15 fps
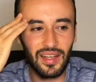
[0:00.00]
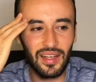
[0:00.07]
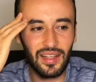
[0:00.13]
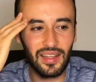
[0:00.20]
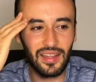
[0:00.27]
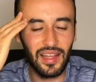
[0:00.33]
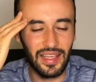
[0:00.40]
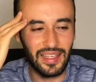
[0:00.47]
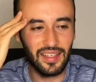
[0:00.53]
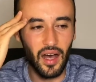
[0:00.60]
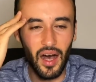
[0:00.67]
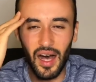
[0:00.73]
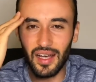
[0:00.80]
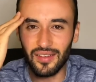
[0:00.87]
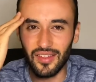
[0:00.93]
like,
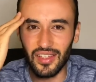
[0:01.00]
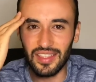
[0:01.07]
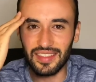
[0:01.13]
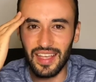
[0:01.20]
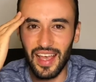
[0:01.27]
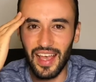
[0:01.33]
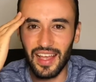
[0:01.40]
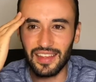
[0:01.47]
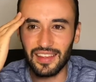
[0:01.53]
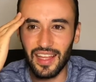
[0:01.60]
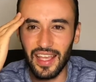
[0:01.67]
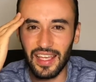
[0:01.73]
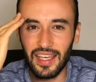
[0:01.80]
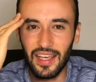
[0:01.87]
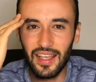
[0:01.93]
coddled and,
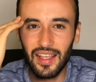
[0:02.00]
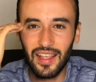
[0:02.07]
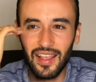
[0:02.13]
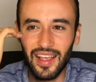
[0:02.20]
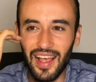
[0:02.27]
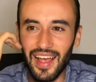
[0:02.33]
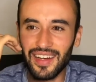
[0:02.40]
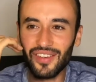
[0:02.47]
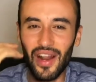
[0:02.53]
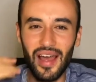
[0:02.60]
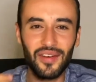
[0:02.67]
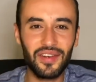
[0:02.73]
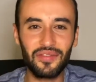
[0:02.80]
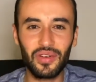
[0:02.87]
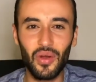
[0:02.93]
like, I
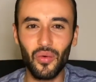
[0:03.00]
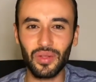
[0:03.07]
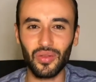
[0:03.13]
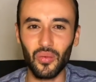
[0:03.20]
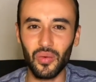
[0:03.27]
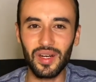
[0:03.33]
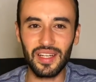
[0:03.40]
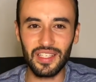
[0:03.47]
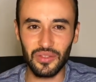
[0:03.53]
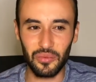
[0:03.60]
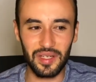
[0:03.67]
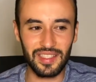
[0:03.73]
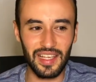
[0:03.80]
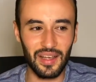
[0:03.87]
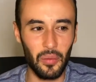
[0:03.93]
don't even know what the word is, where
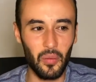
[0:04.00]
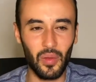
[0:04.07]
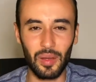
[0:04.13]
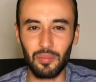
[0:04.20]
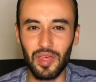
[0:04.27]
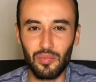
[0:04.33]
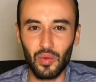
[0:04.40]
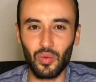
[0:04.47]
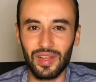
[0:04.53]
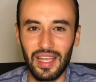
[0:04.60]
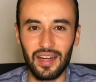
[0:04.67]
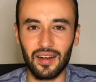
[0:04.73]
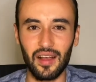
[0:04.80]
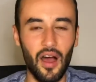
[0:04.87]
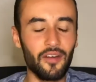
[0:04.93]
it's like people will get
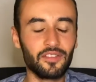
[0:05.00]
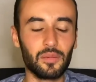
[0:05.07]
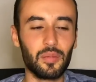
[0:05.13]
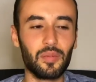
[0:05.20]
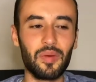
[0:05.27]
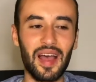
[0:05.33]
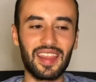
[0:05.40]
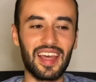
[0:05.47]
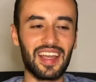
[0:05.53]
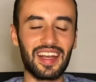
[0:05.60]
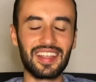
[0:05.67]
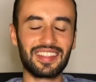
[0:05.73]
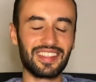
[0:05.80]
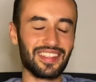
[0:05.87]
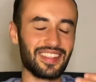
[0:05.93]
uncomfortable by that.
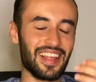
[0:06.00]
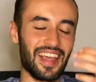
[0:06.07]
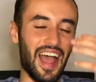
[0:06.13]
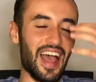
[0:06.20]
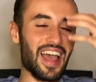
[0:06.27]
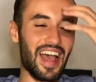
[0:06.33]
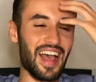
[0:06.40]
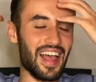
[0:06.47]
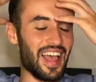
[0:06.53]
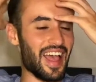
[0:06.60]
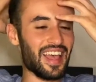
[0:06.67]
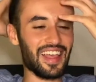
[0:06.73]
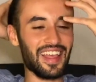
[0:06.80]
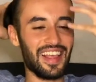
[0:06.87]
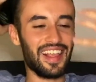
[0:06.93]
It's just like,
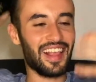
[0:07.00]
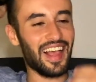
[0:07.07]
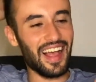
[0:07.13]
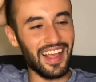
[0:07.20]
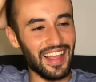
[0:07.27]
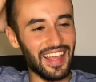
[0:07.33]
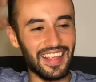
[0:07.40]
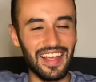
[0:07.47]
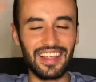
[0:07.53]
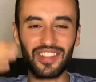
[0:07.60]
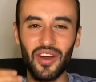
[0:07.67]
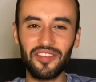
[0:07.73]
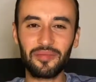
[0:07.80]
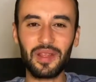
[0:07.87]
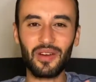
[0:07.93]
it's
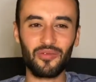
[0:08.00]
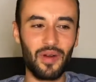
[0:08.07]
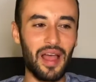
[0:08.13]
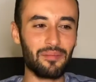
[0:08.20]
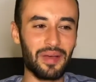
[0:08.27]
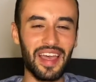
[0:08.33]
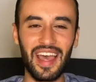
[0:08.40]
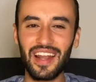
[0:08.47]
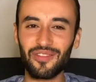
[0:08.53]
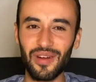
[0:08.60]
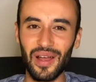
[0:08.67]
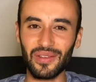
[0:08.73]
hard for me to wrap my head around.